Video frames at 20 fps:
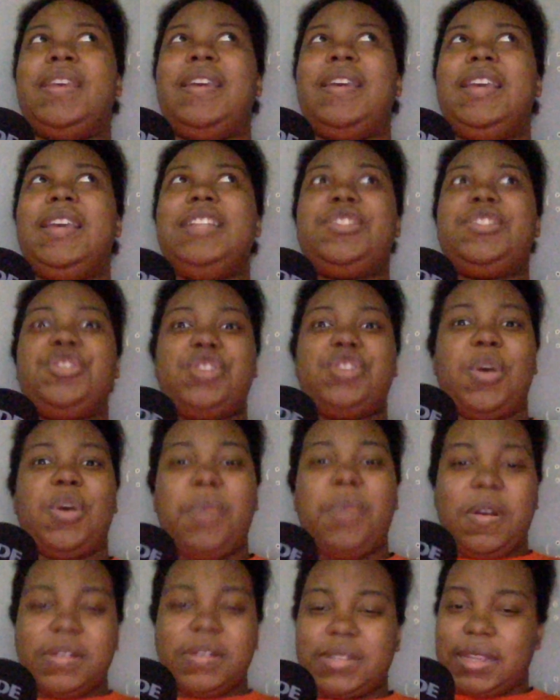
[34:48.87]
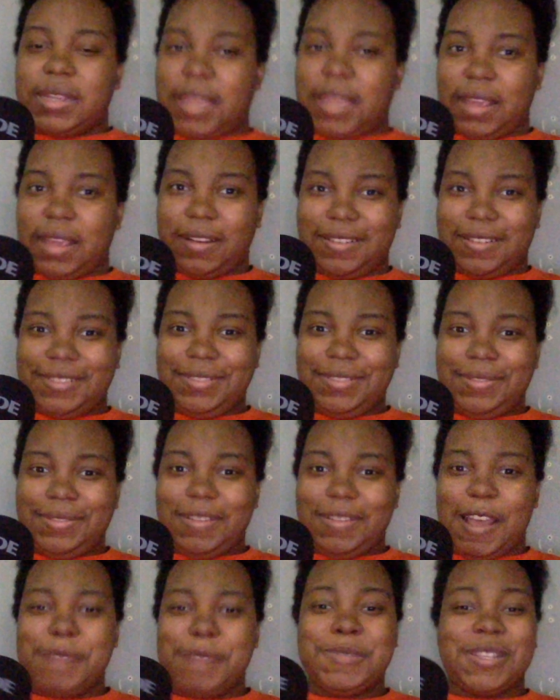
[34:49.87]
it's so hard to care.
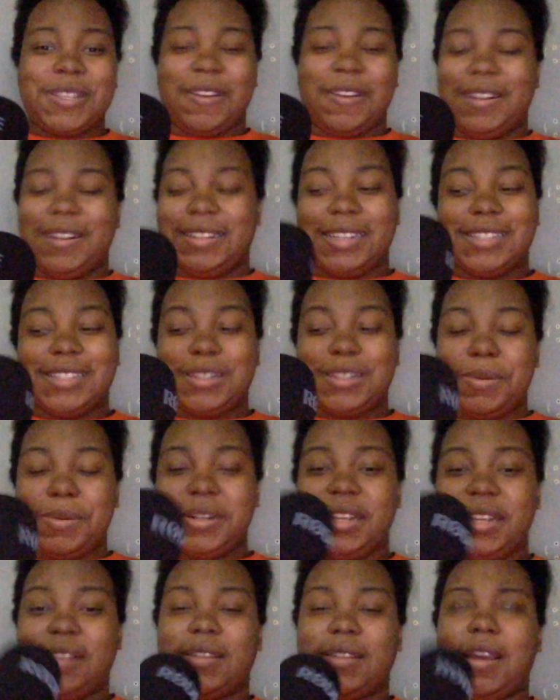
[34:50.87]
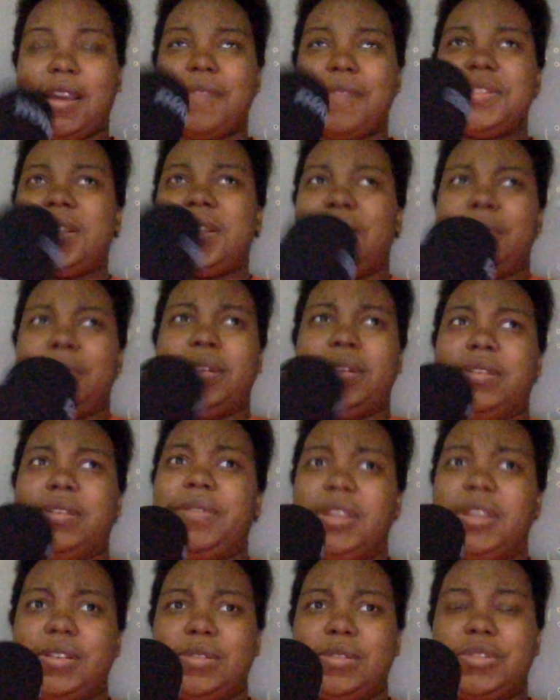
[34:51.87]
I'm sorry, like it's so hard to care. Like obviously I don't want
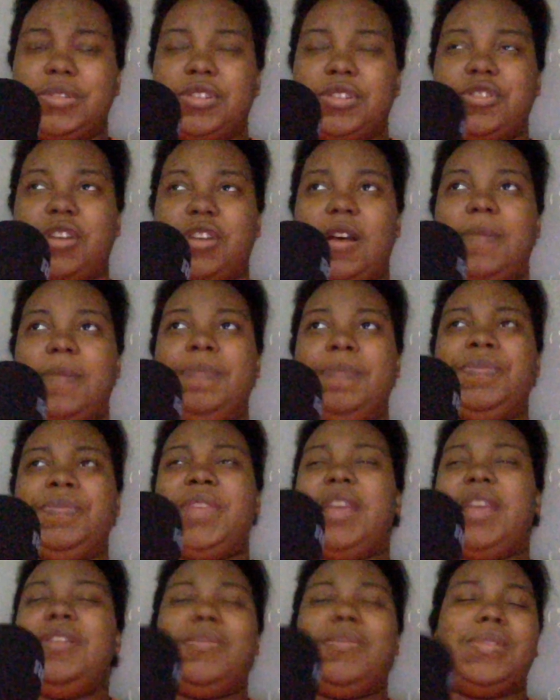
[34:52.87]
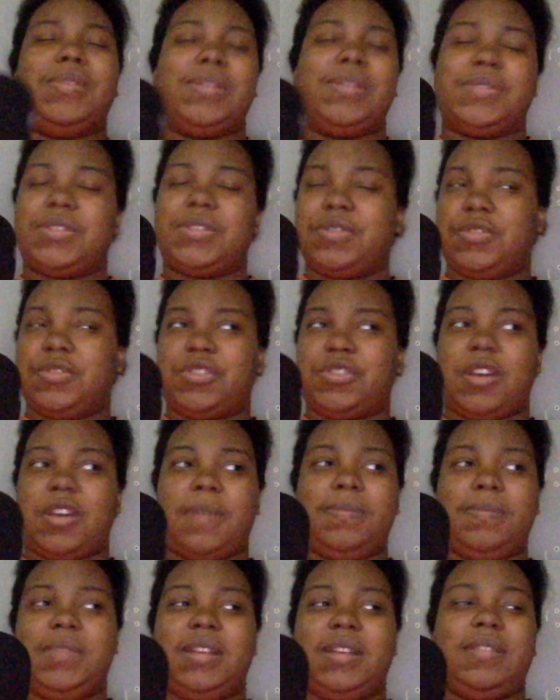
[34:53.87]
Olivia to lose her job, and no one loses their job.
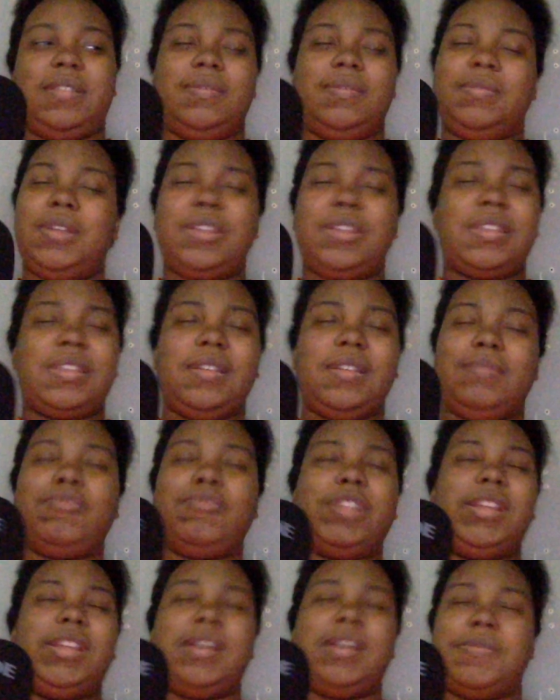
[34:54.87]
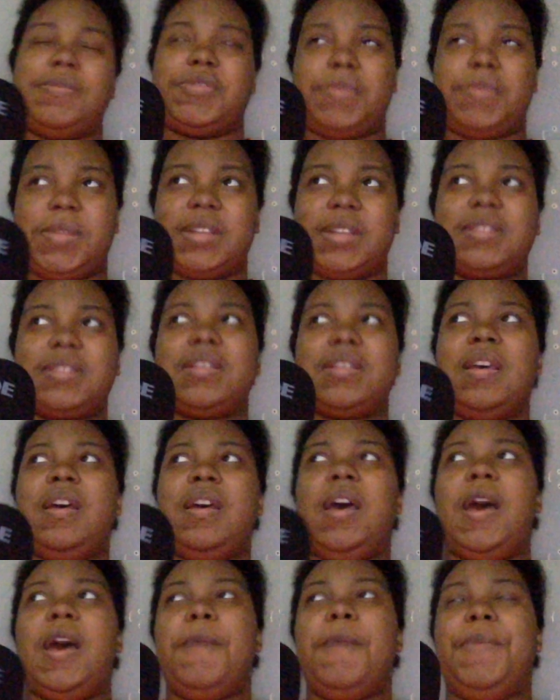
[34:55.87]
Nothing really comes from this,
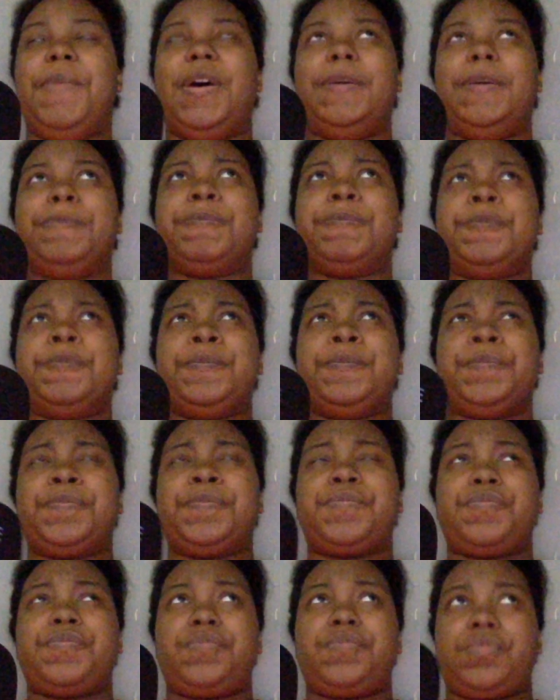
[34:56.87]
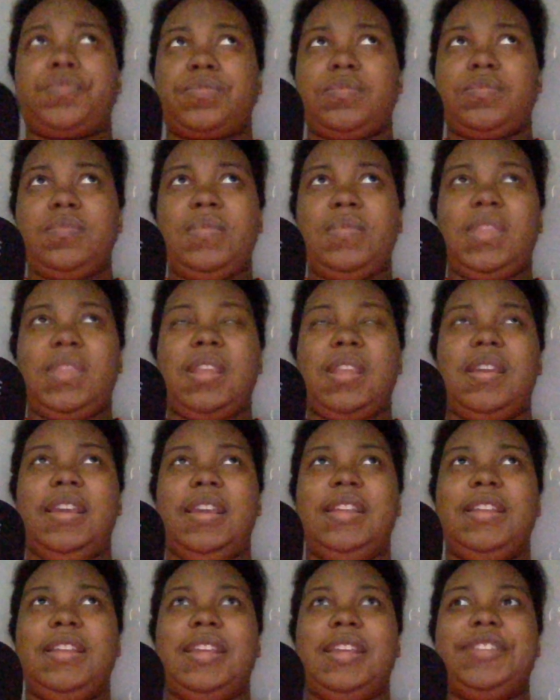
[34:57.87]
but
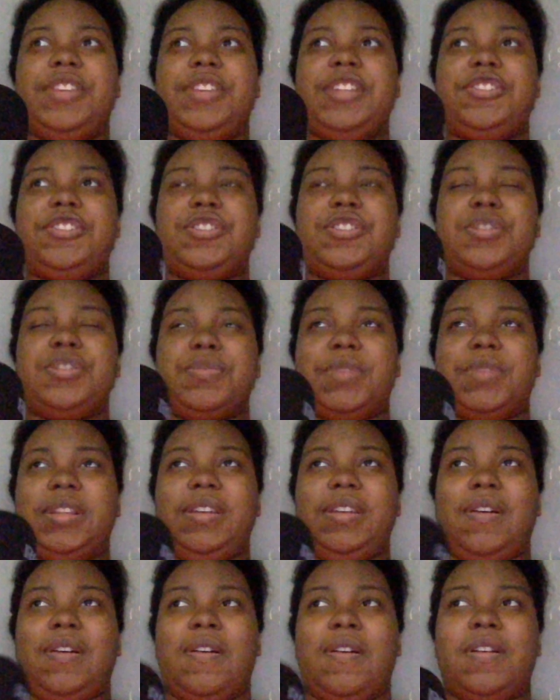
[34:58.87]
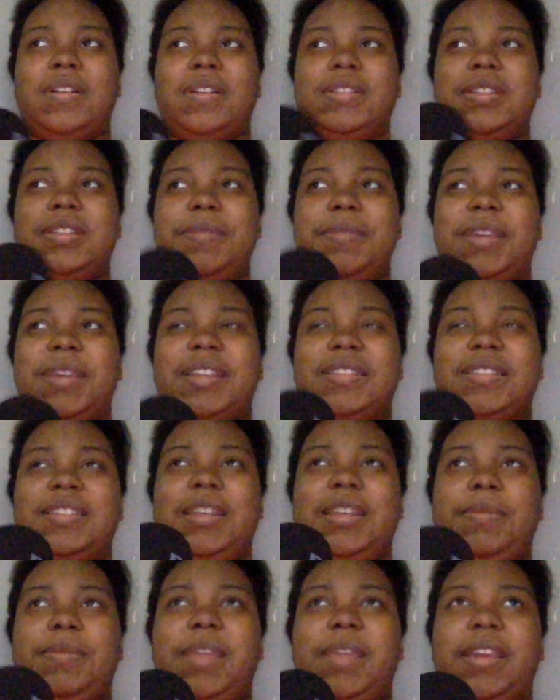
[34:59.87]
it's just really hard to make it
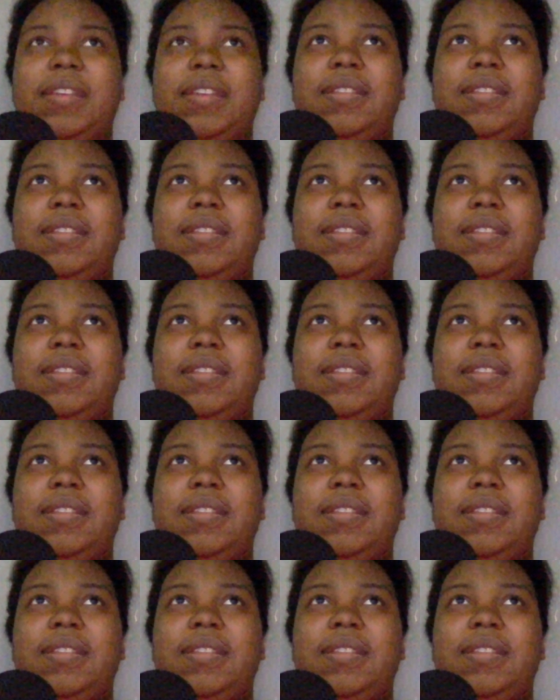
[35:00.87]
seem like